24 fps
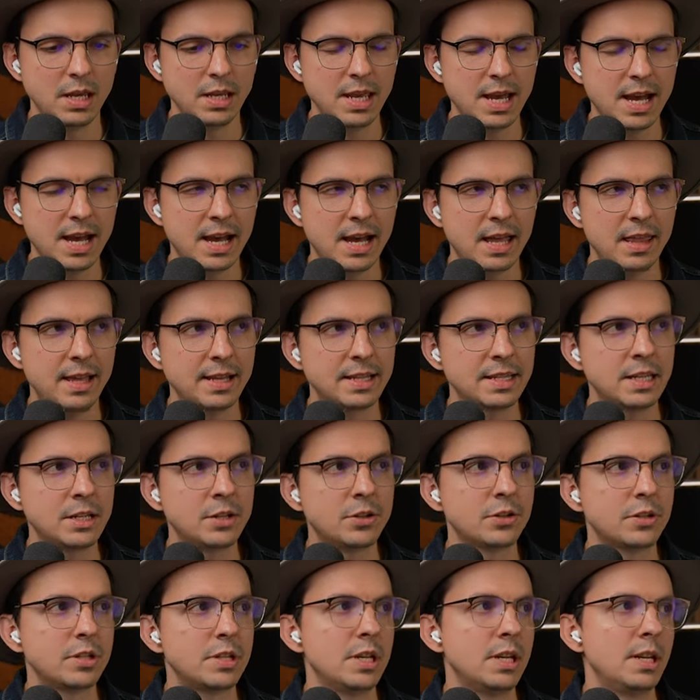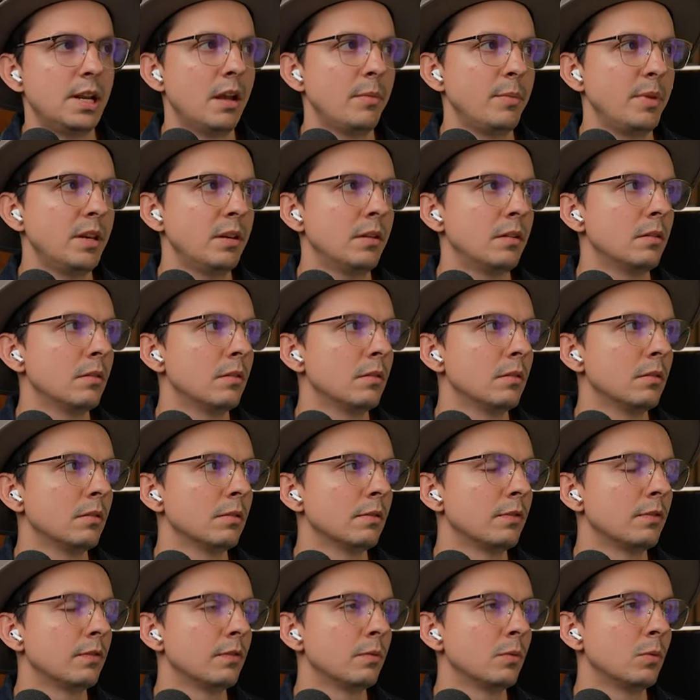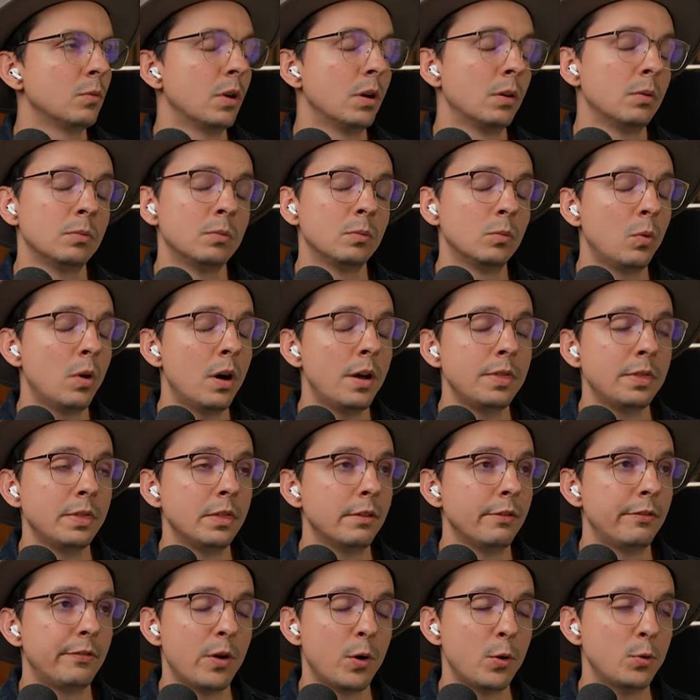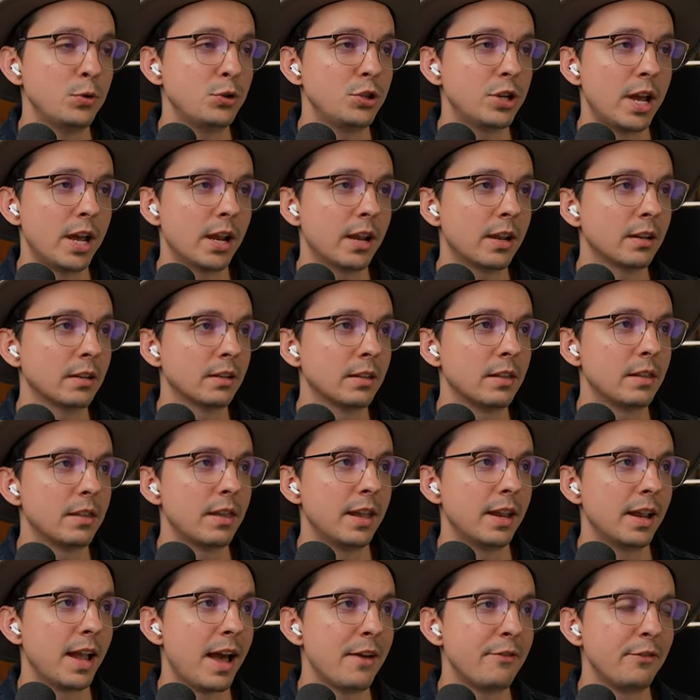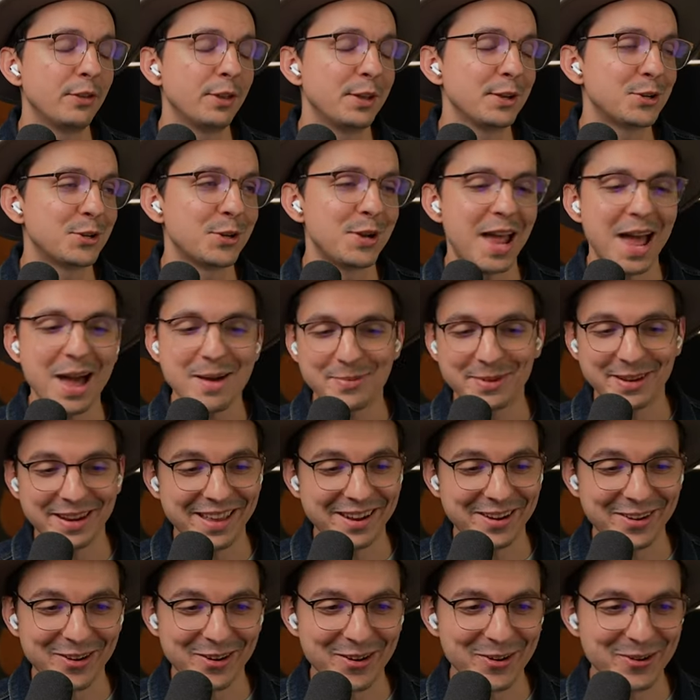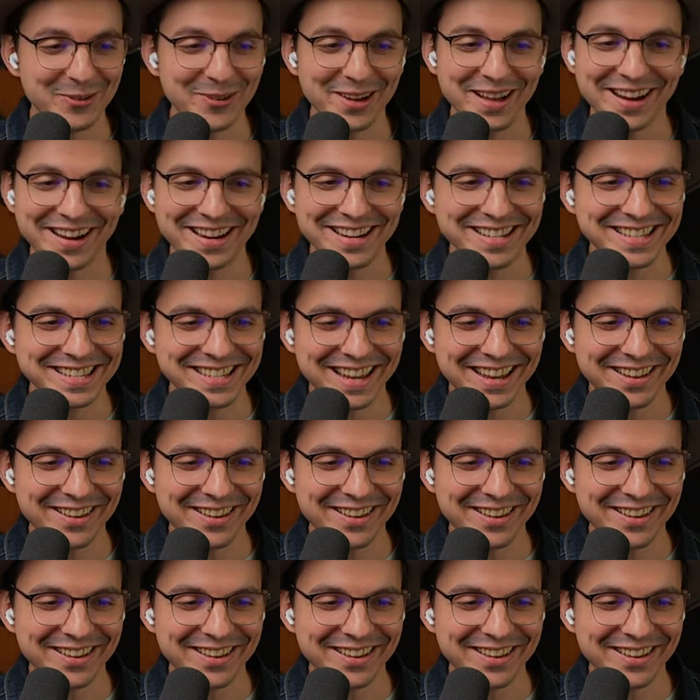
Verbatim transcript: Yeah, that's interesting. I mean, well, one, the phone check thing, I feel like should happen at all weddings.